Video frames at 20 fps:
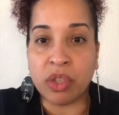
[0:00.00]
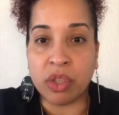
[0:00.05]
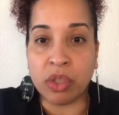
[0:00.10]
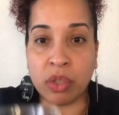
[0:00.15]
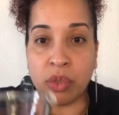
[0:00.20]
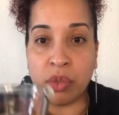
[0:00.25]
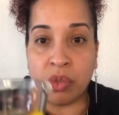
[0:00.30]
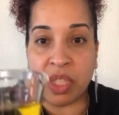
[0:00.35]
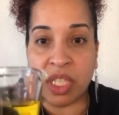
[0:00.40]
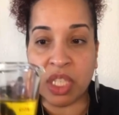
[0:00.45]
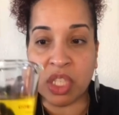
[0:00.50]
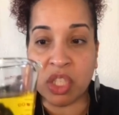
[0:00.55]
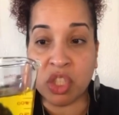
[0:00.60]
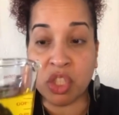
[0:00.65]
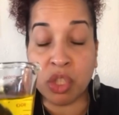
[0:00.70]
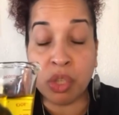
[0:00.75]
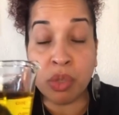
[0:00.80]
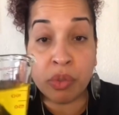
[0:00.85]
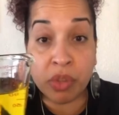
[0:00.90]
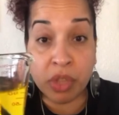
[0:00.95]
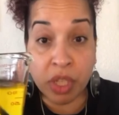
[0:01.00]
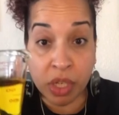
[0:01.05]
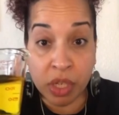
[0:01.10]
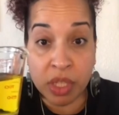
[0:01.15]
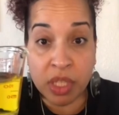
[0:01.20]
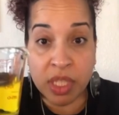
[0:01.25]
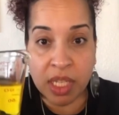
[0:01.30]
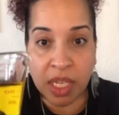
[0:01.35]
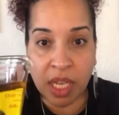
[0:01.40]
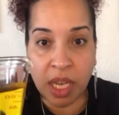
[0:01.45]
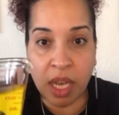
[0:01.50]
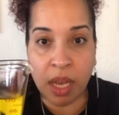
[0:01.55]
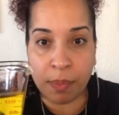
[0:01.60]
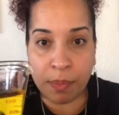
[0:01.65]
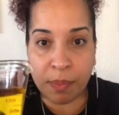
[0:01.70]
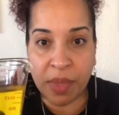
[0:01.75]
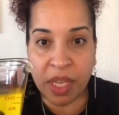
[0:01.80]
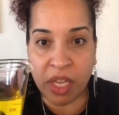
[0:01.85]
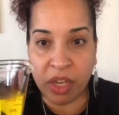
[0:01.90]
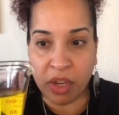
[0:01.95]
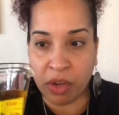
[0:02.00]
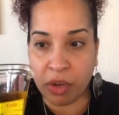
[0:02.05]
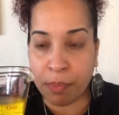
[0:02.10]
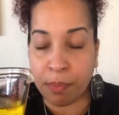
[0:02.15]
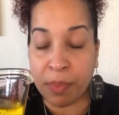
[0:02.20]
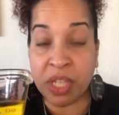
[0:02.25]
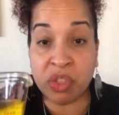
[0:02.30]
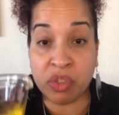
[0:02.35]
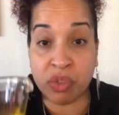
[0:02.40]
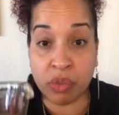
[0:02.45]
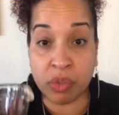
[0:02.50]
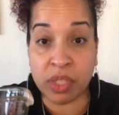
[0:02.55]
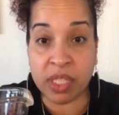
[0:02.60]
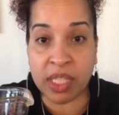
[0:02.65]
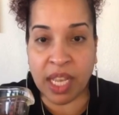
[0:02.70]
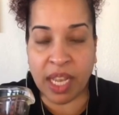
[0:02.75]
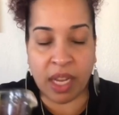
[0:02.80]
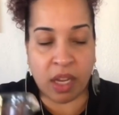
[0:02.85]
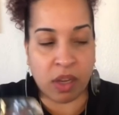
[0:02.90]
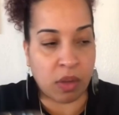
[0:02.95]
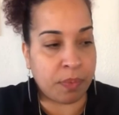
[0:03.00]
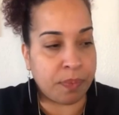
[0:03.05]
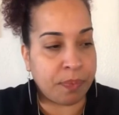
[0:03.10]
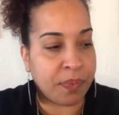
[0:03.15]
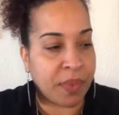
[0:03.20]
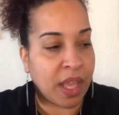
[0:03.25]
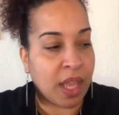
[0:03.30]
loses 2/3 a cup in her menstrual cycle.